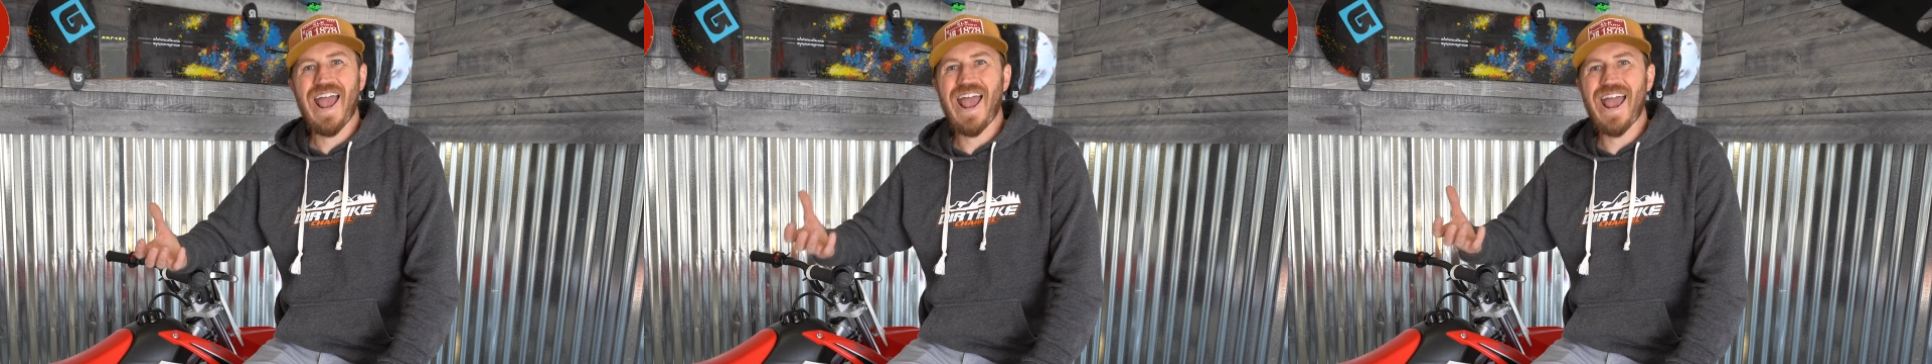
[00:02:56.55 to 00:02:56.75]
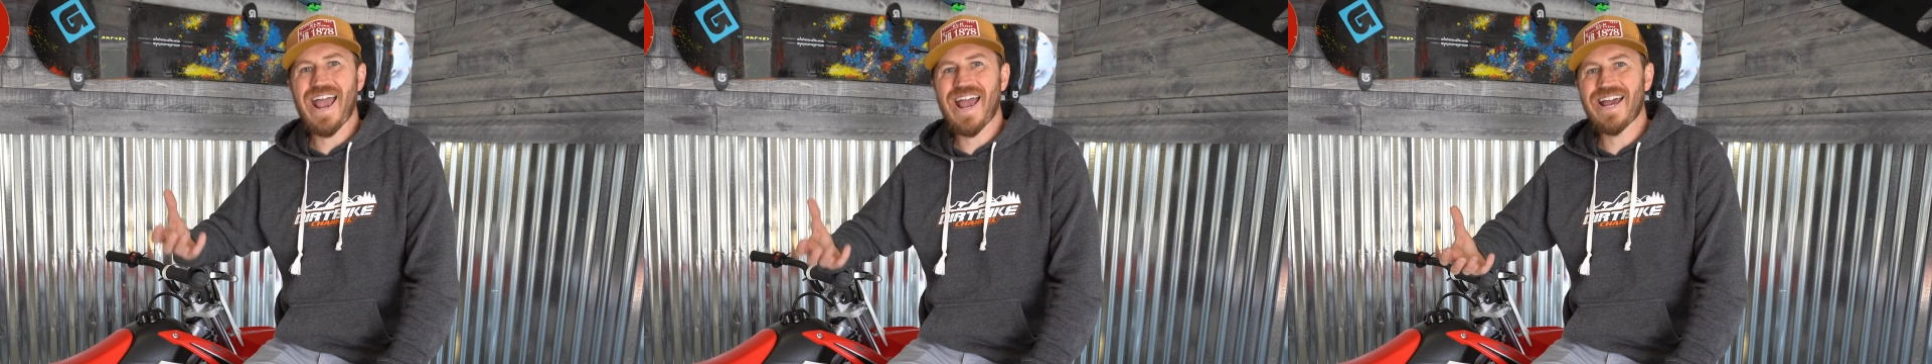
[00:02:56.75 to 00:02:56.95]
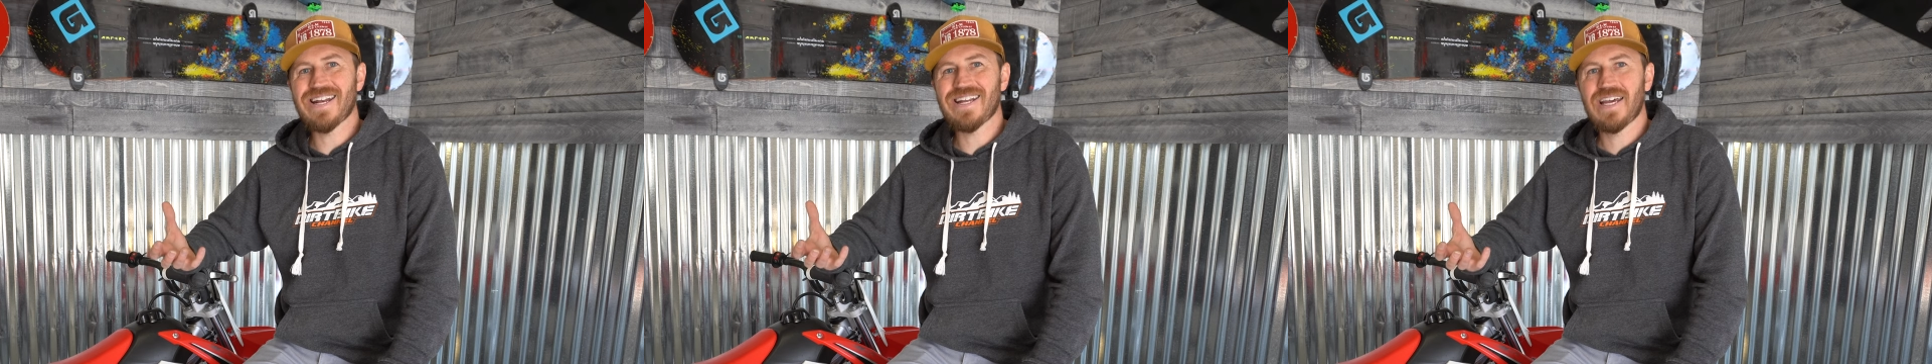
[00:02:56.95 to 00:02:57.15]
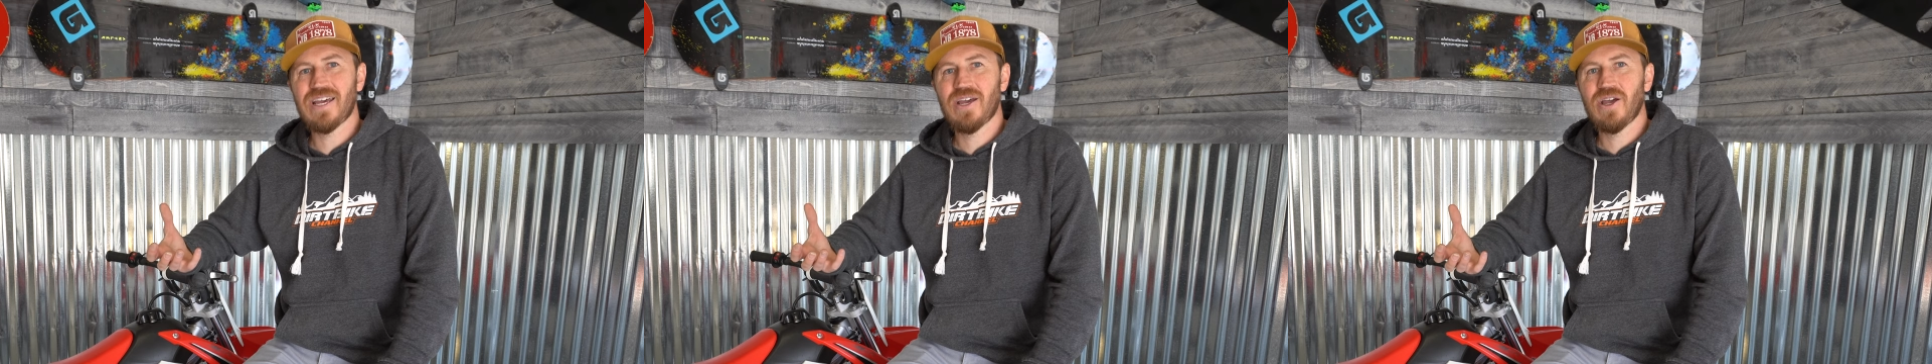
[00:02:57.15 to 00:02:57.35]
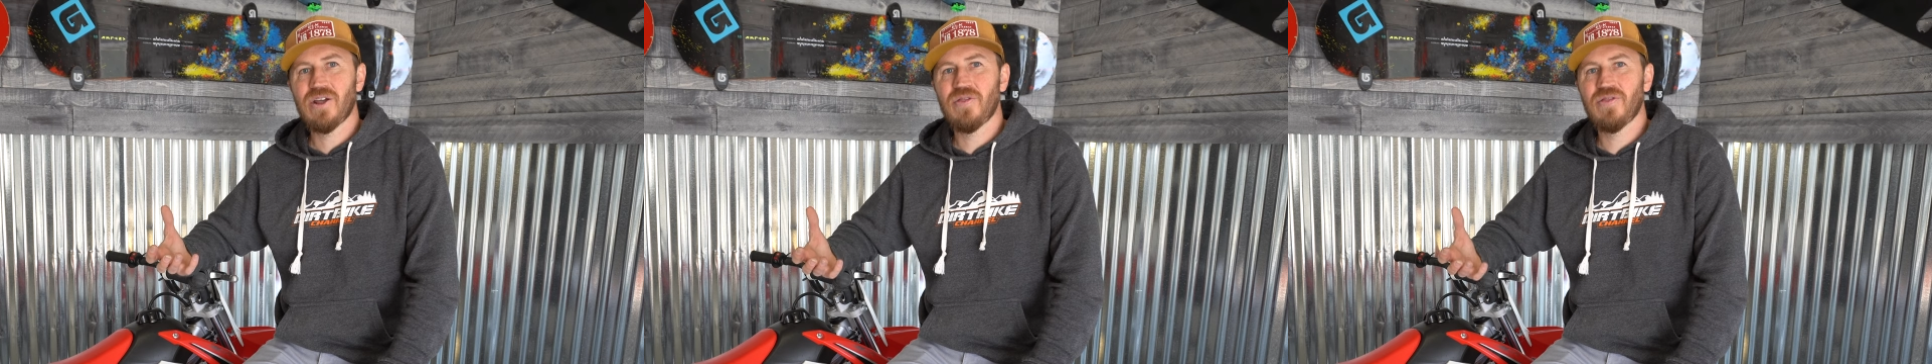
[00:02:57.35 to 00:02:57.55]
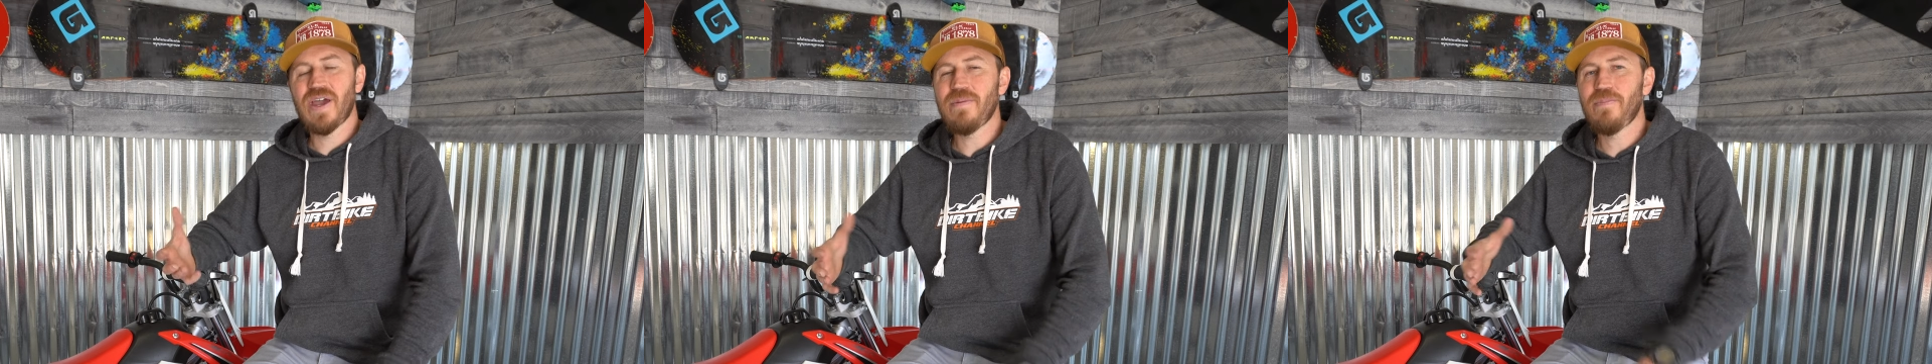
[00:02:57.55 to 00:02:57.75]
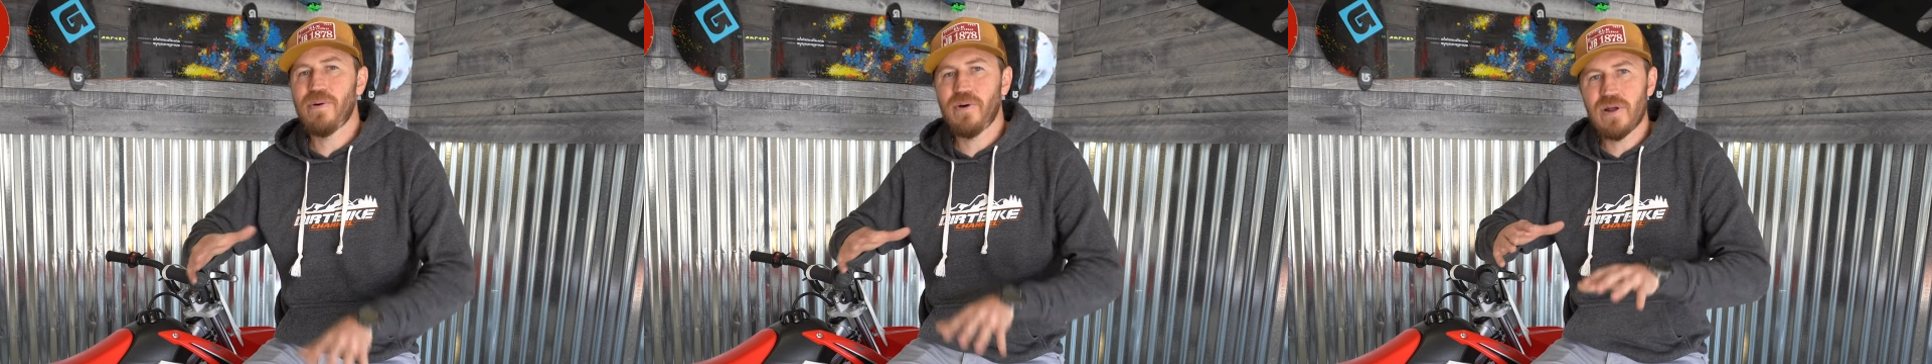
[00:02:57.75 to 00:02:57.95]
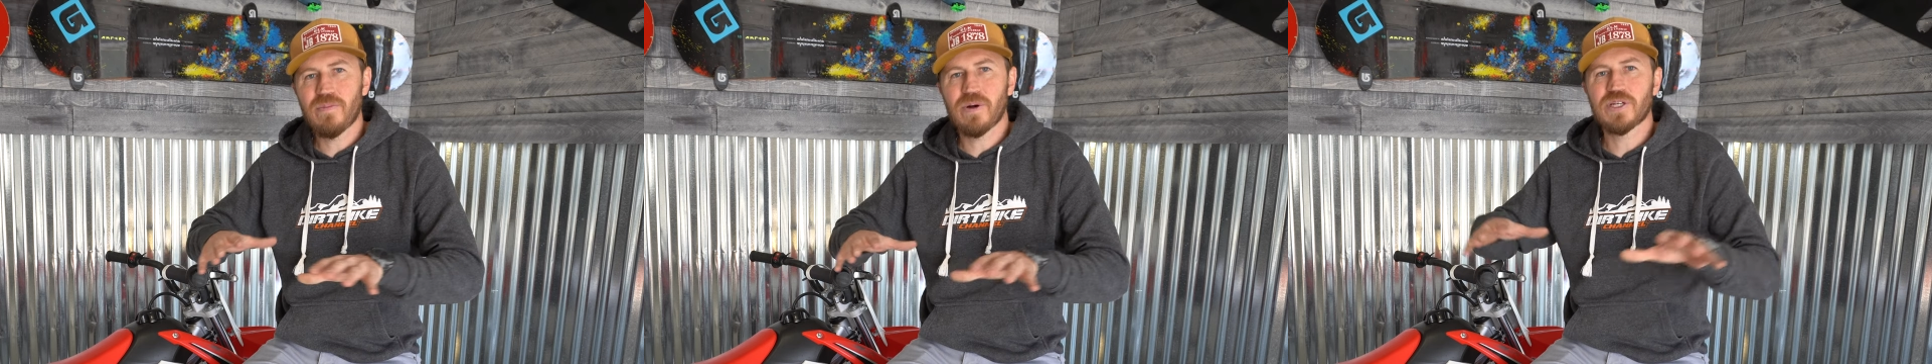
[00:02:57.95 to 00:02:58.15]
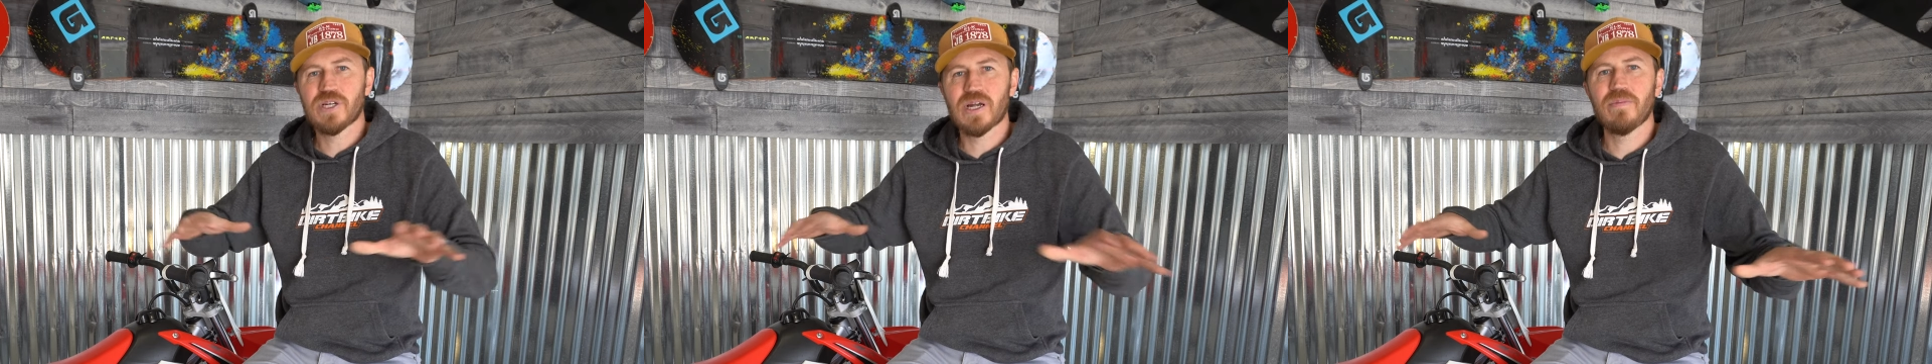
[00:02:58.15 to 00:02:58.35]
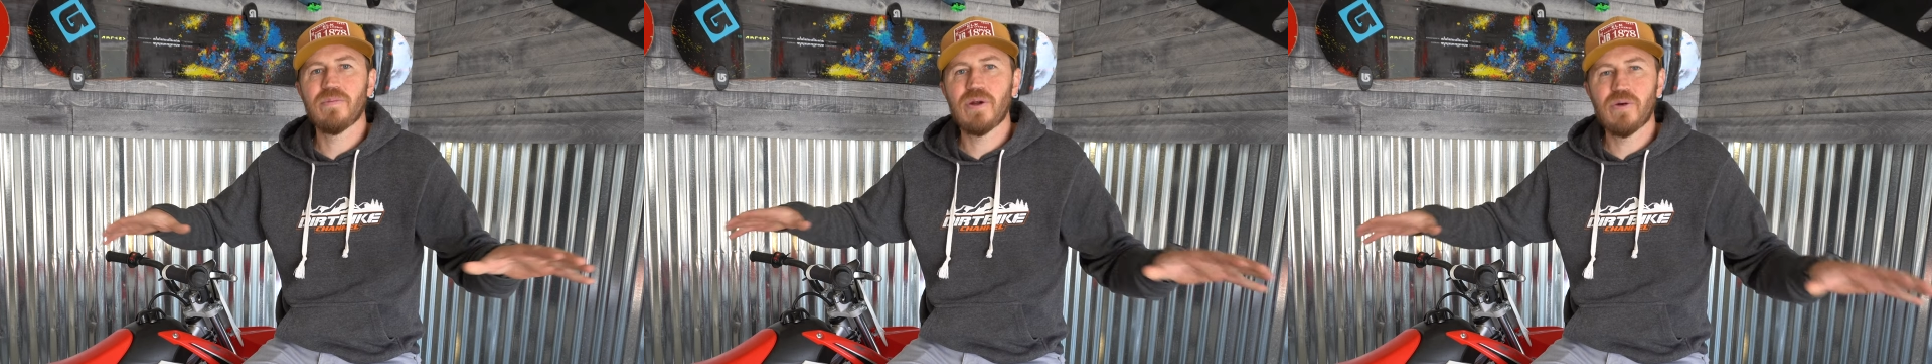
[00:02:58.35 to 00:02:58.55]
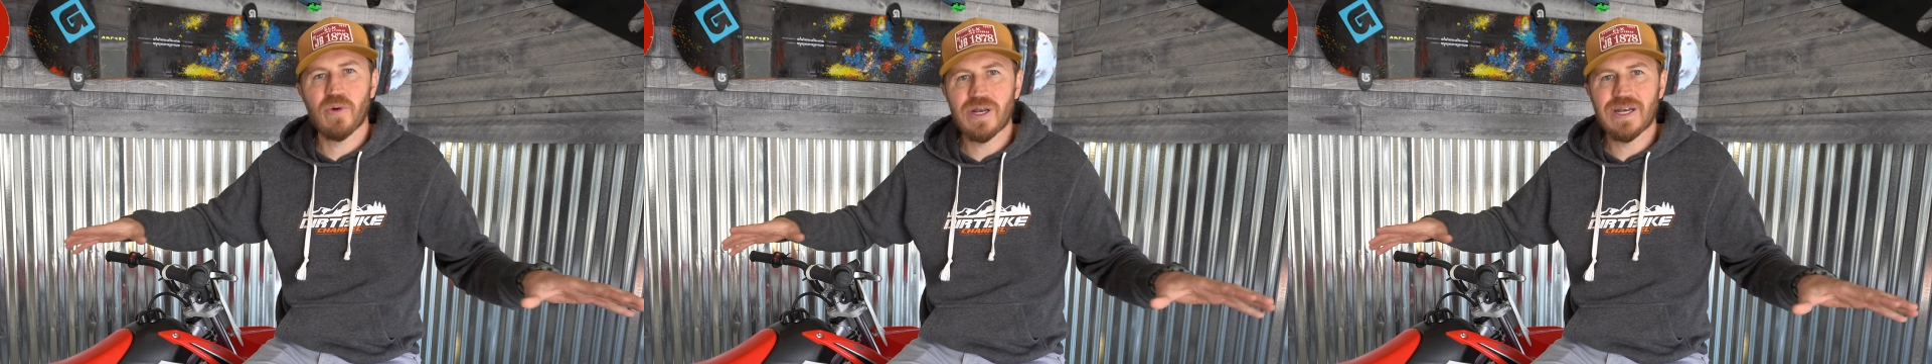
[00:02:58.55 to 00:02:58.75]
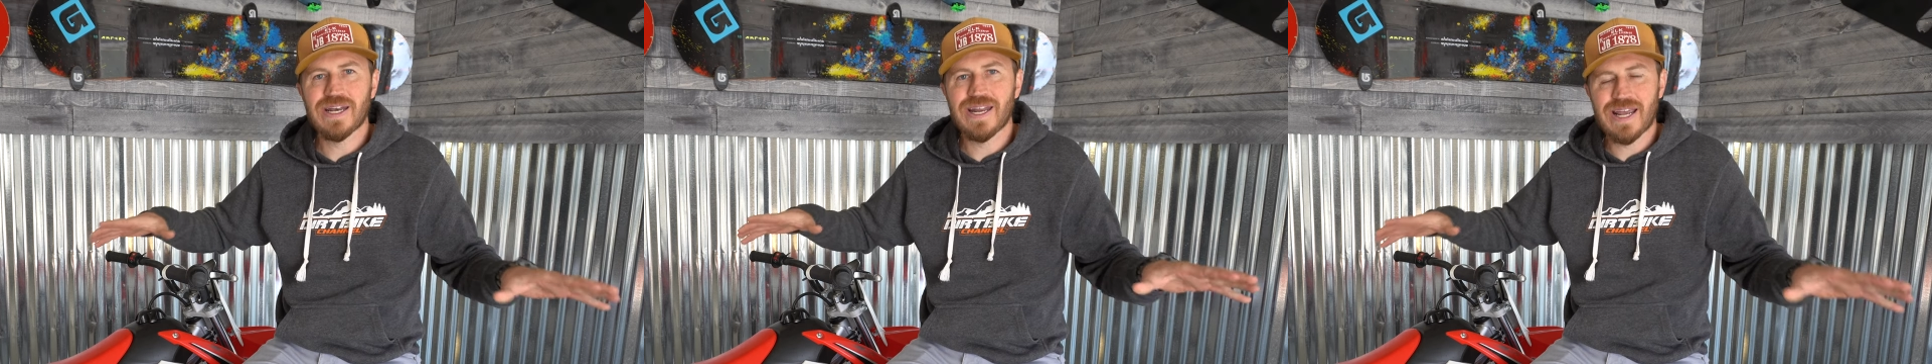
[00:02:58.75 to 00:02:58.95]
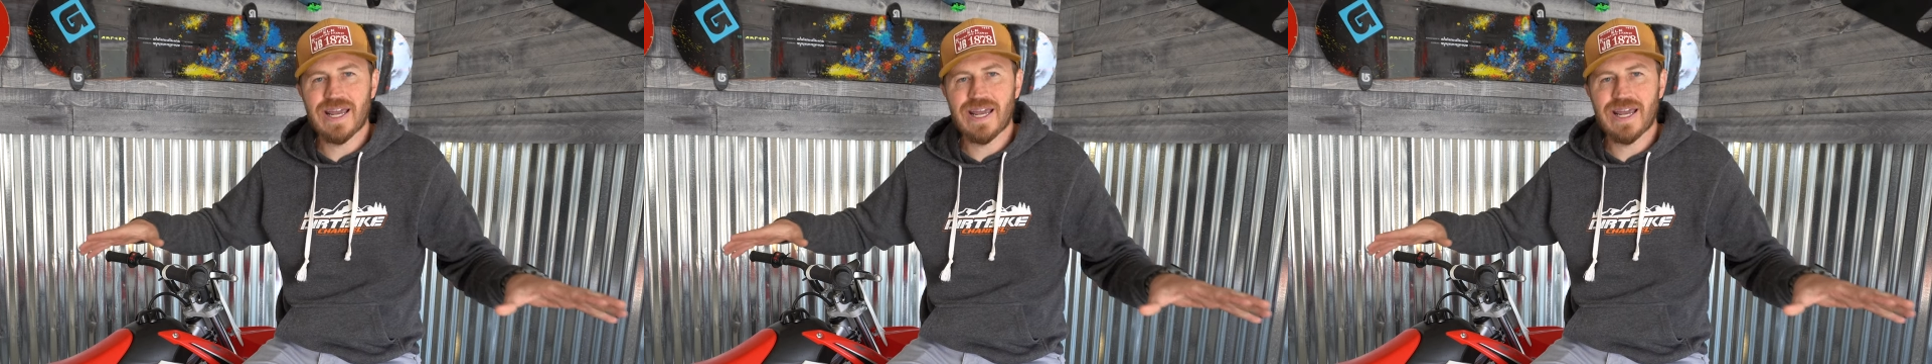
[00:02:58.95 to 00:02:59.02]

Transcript: and they pretty much can be ridden